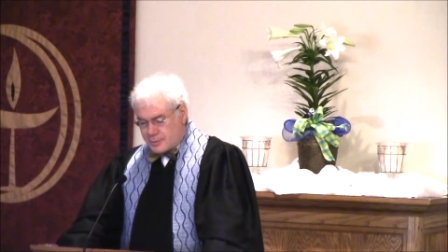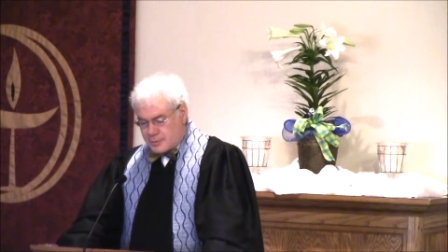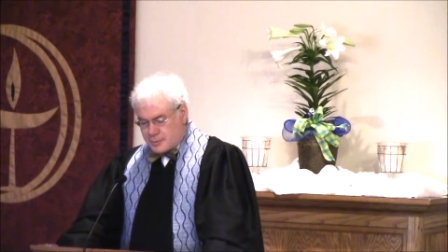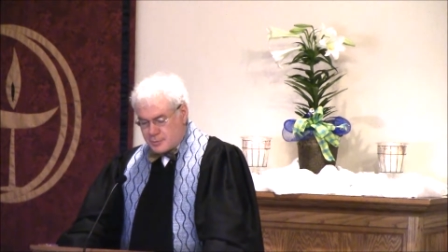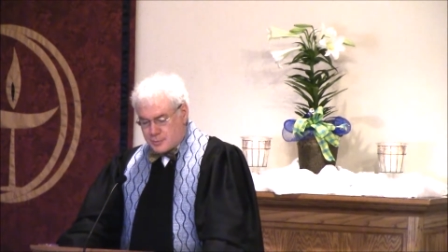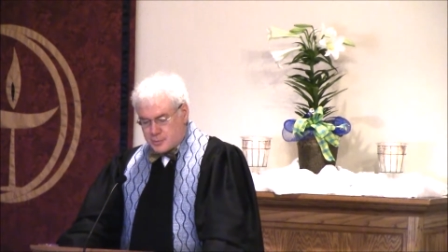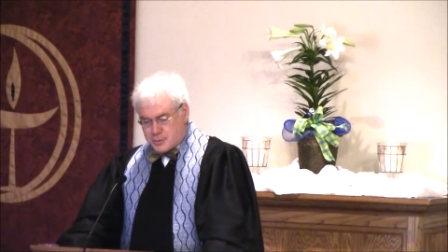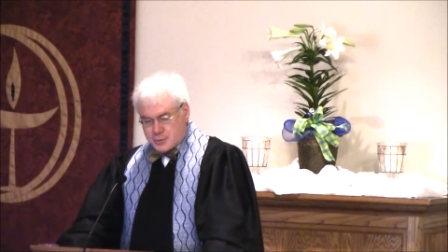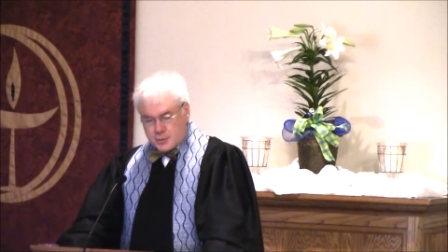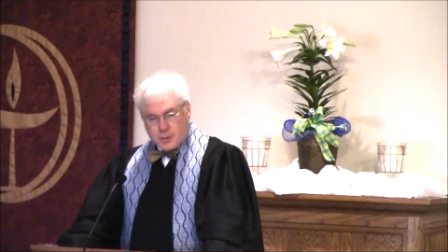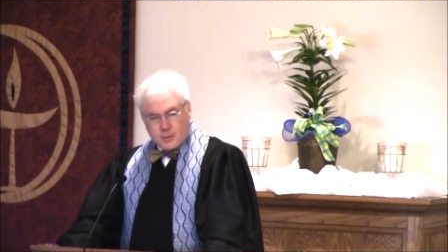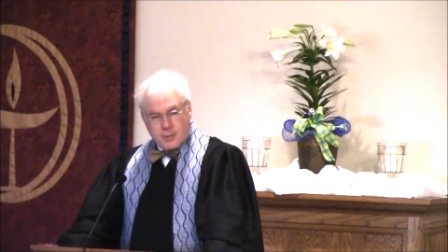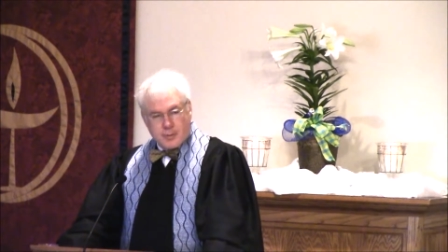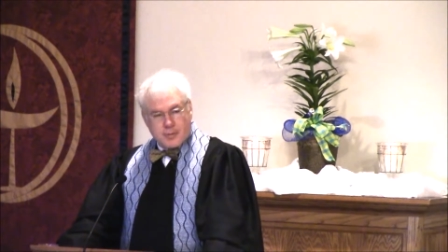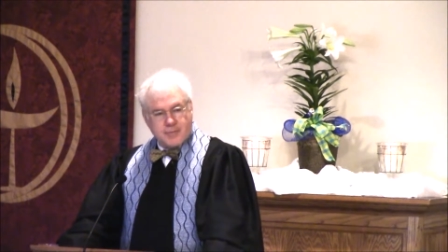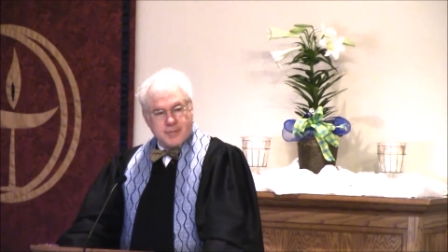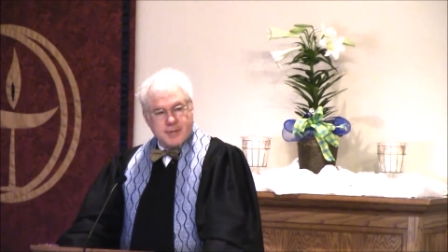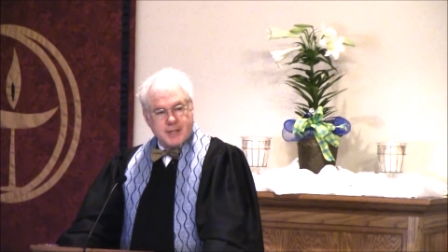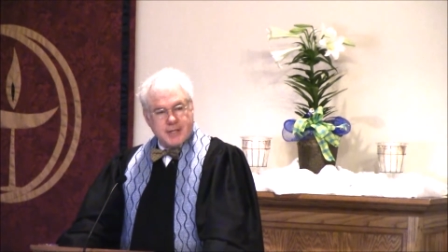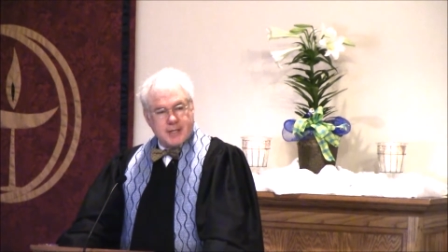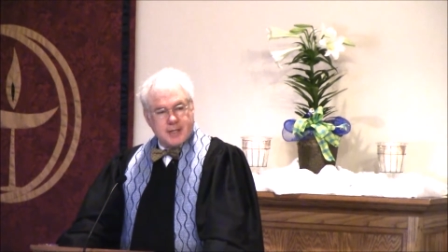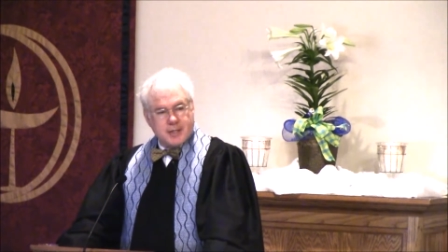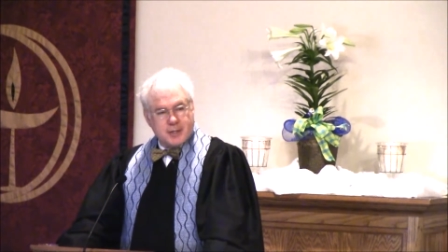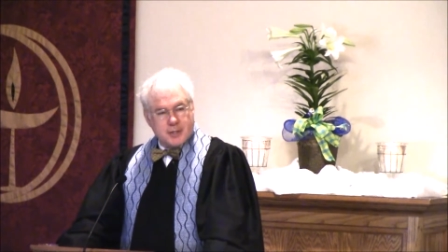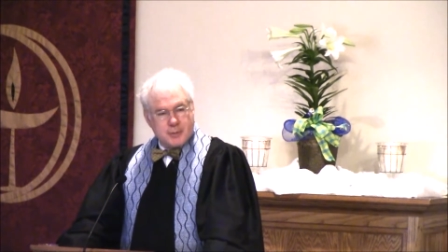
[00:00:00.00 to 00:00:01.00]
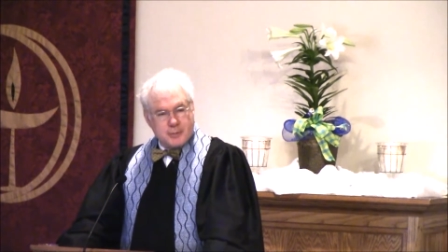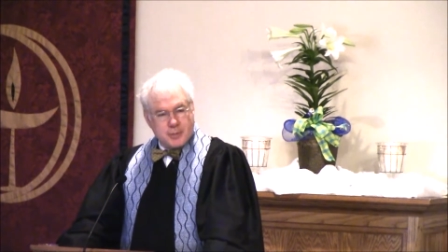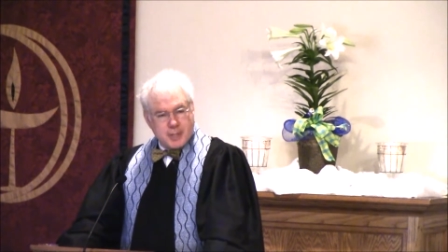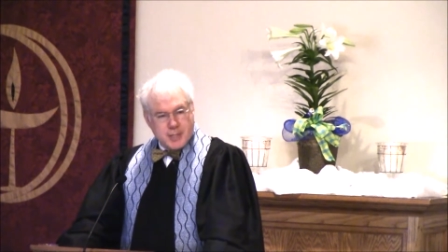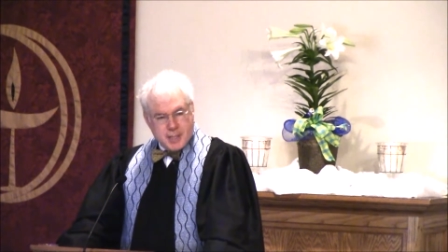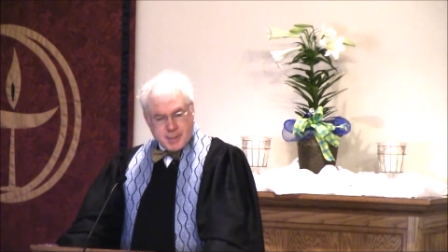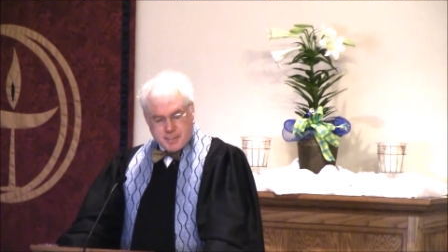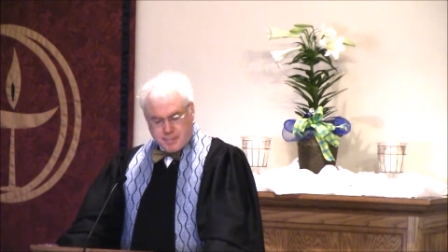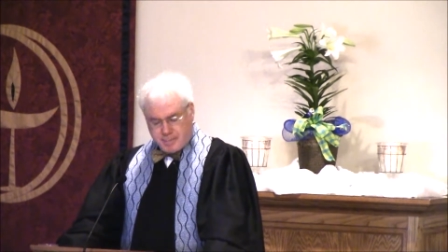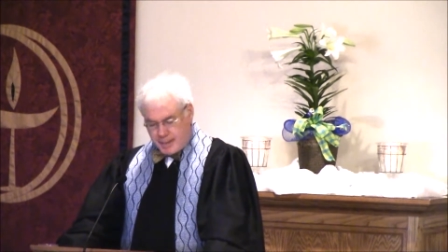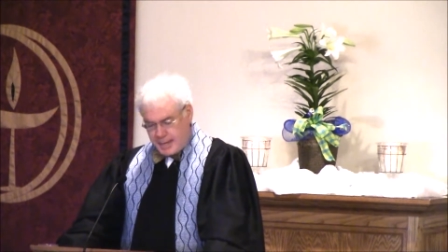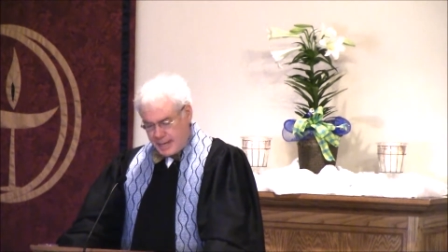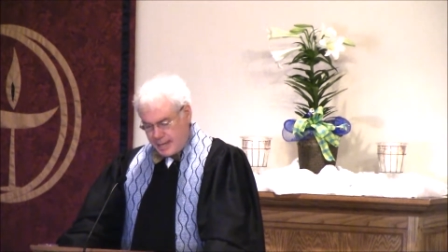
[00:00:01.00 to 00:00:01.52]
to serve in a
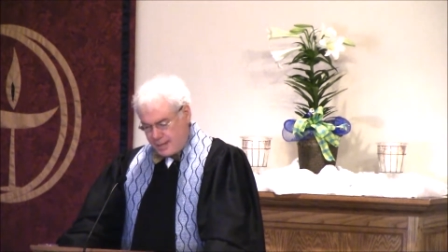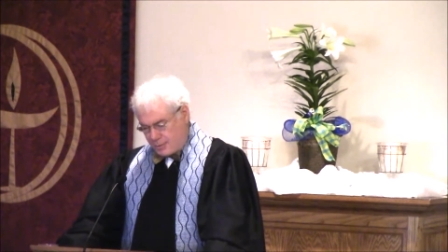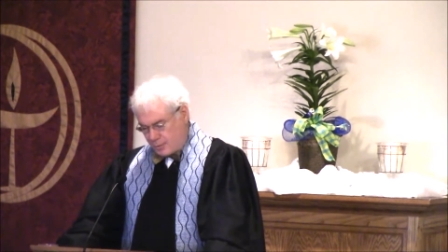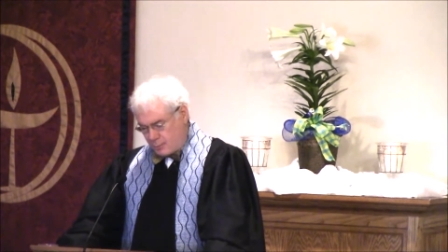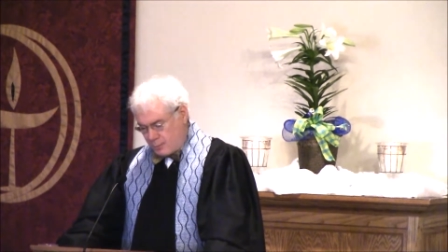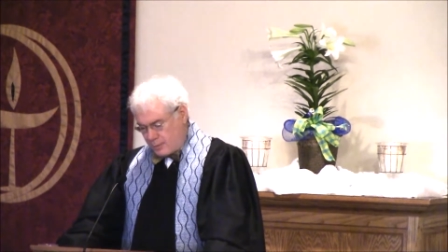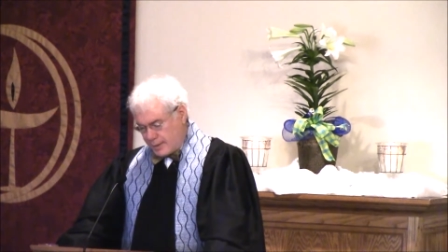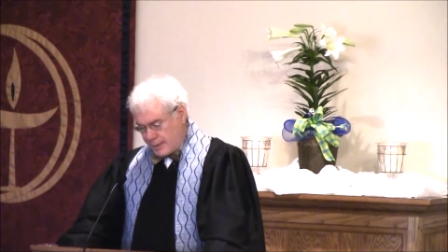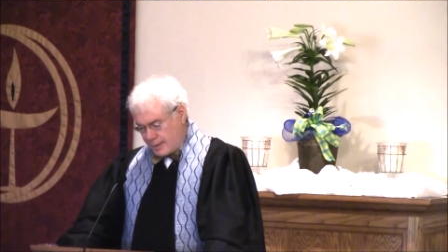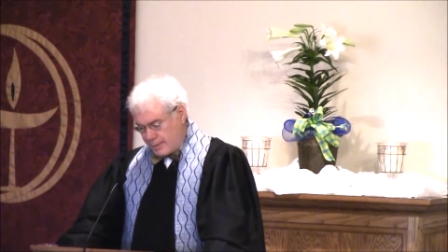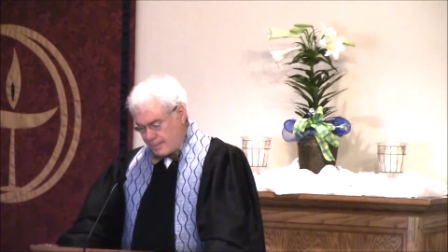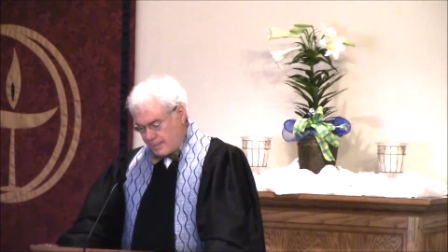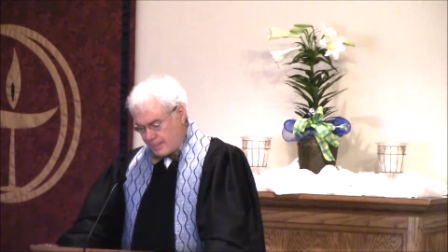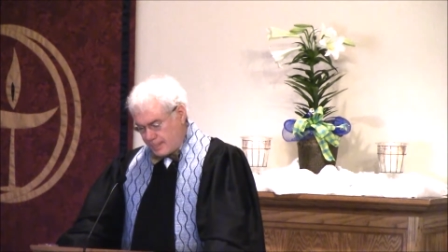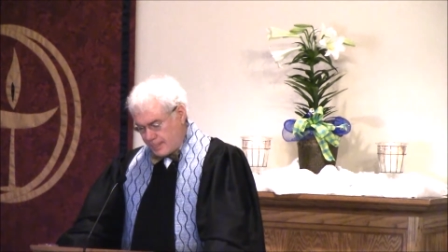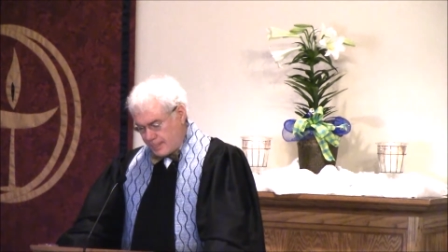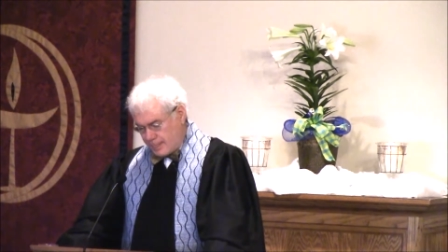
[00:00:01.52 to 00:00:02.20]
unique pathway.